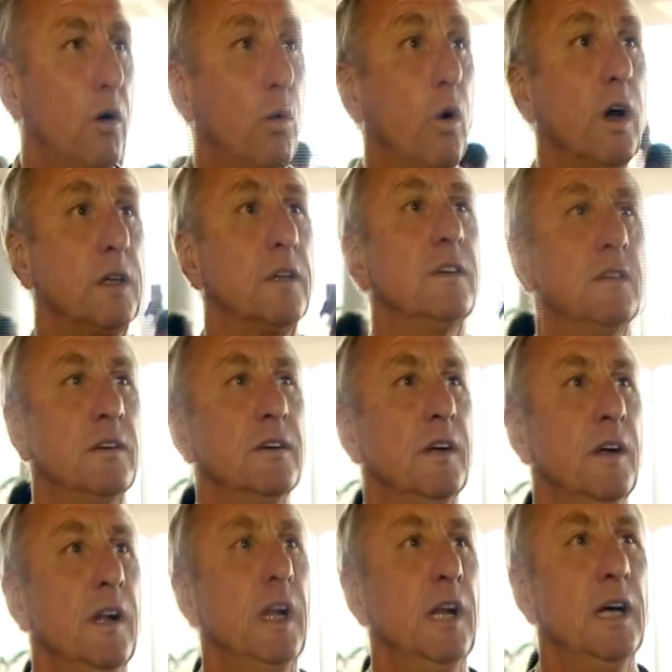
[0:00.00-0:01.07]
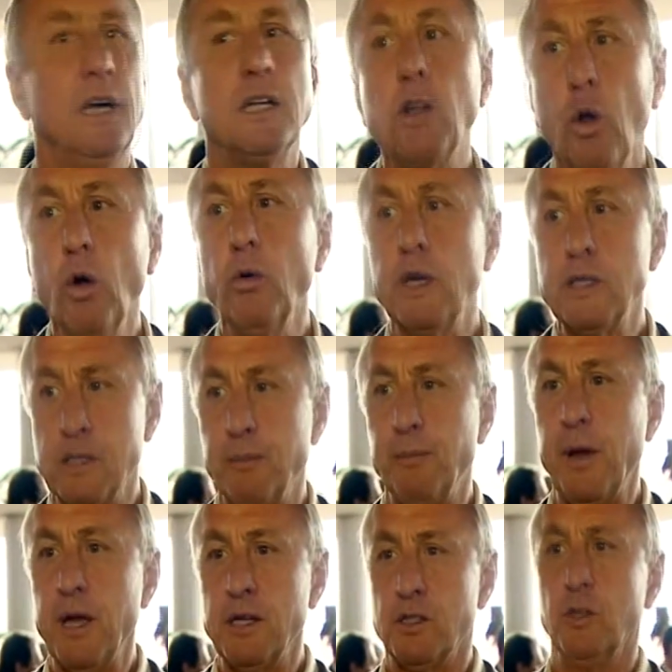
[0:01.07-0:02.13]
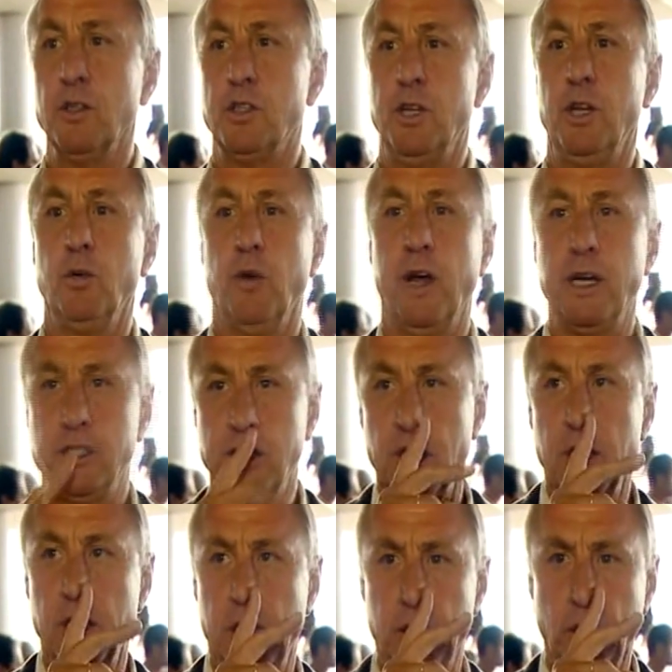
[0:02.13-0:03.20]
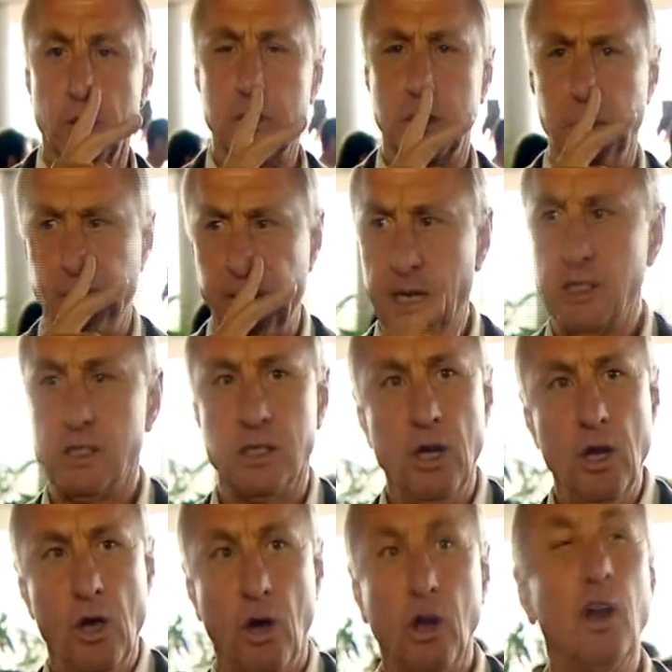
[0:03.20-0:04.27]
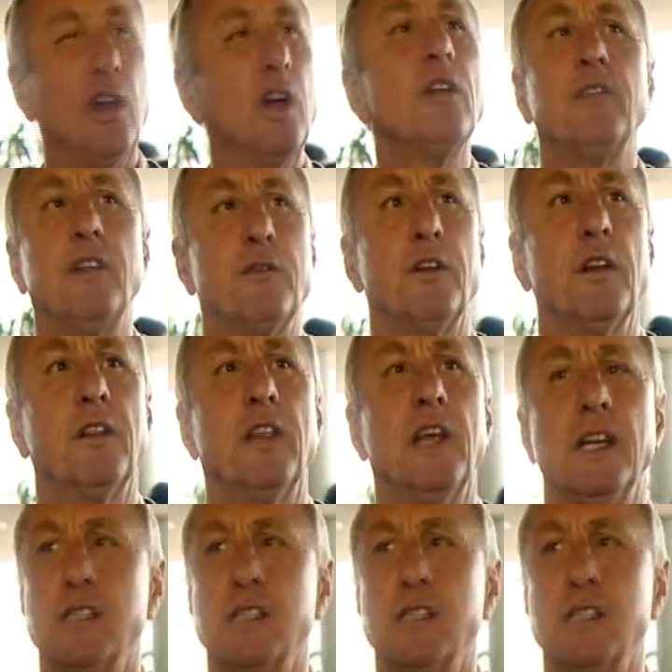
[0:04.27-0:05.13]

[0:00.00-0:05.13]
or what. It always depends on the situation. It always depends on a lot of different